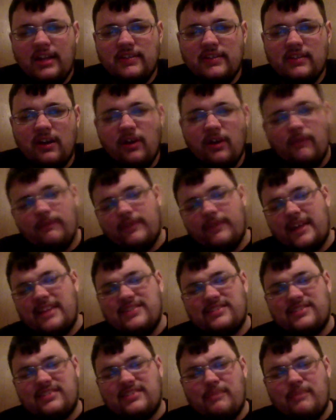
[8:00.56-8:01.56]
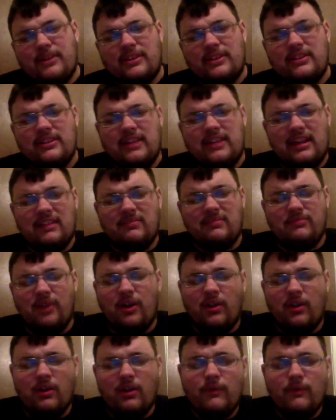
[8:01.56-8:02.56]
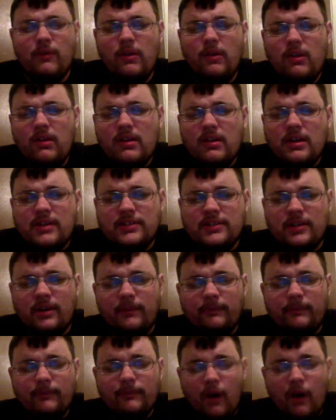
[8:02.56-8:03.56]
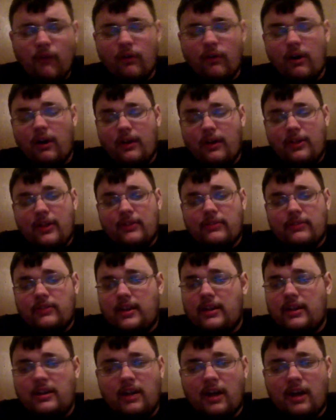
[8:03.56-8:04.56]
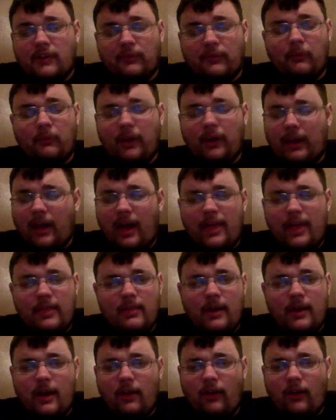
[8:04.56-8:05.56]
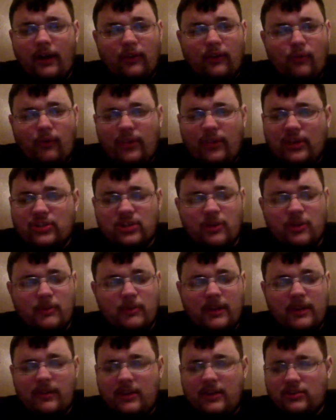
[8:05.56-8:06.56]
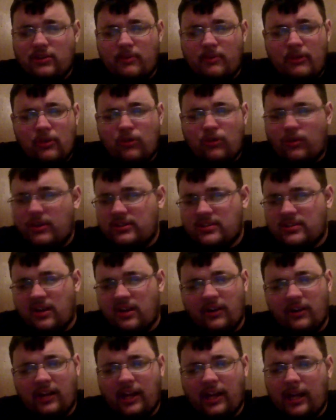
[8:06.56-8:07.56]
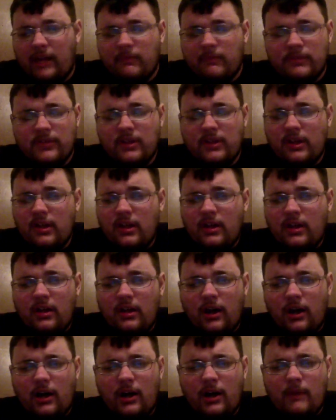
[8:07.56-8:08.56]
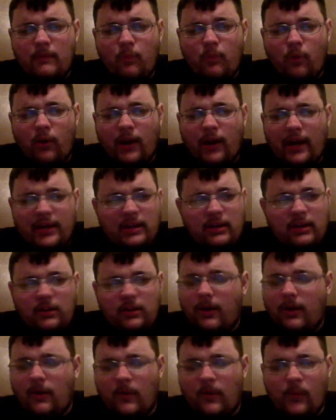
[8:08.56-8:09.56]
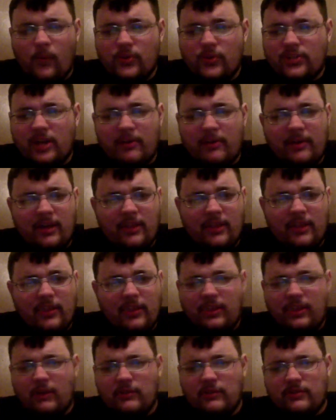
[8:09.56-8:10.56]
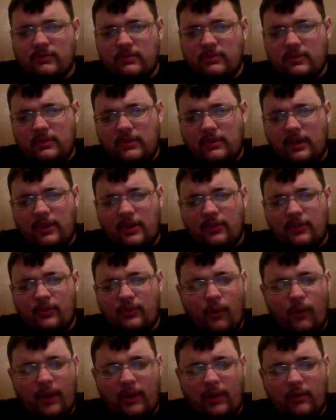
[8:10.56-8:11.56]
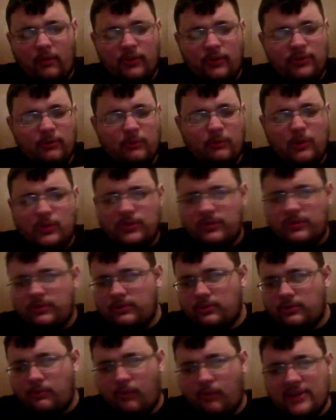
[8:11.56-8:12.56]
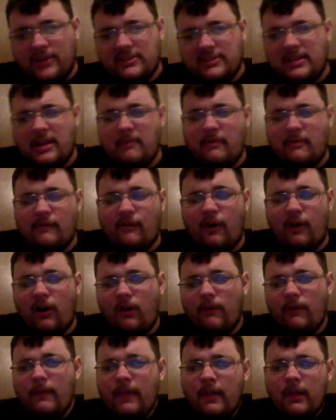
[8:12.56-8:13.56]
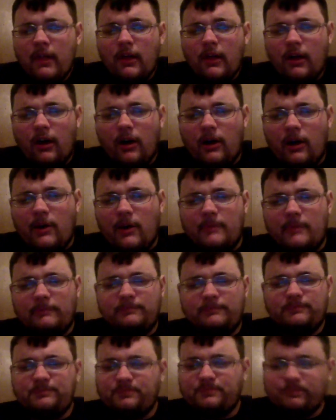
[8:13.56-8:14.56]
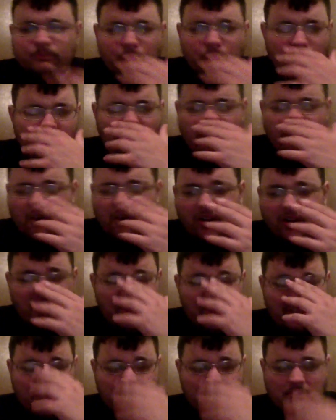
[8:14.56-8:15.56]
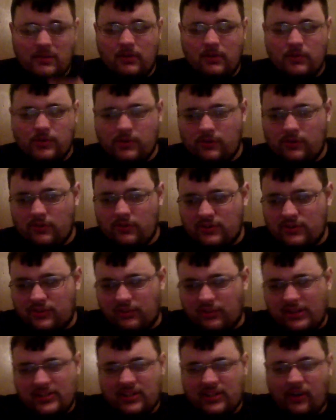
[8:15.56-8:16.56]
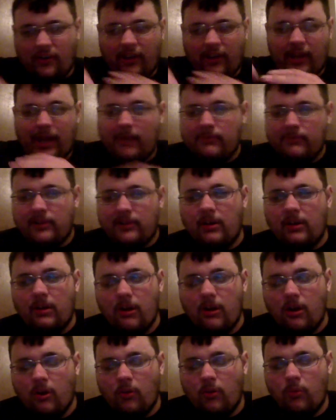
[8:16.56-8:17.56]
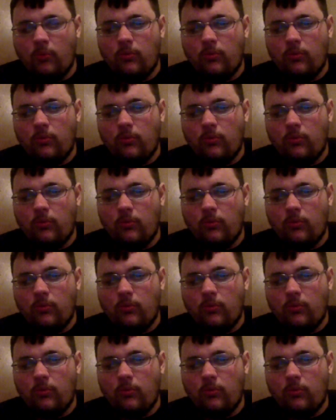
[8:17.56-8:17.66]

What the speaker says: so that's something to take note of. So overall, I thought they did awesome. Like I liked what they showed me. They showed me 3 solid games. One I didn't know was coming. I thought Quake was the most surprising game of all. But overall, I think there's 3 solid games that are,